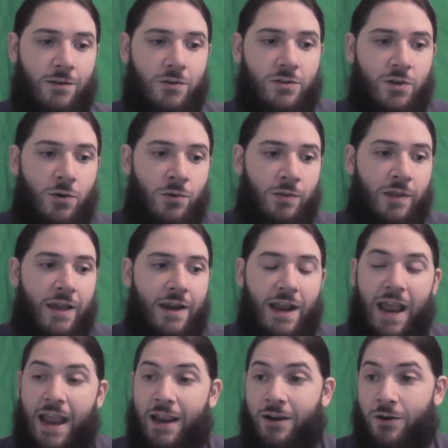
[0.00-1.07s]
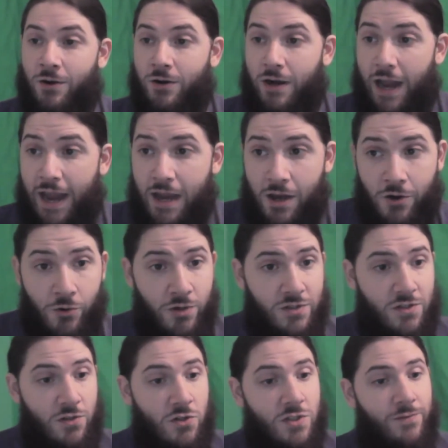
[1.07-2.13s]
don't let anger
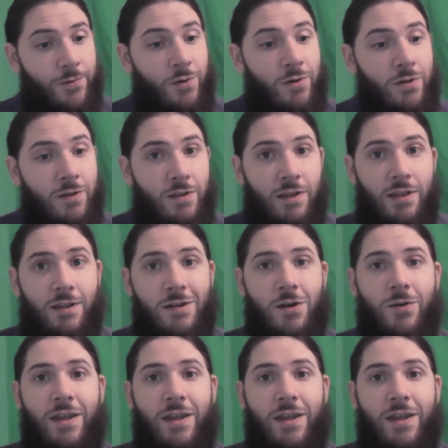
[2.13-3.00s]
is useful. Okay,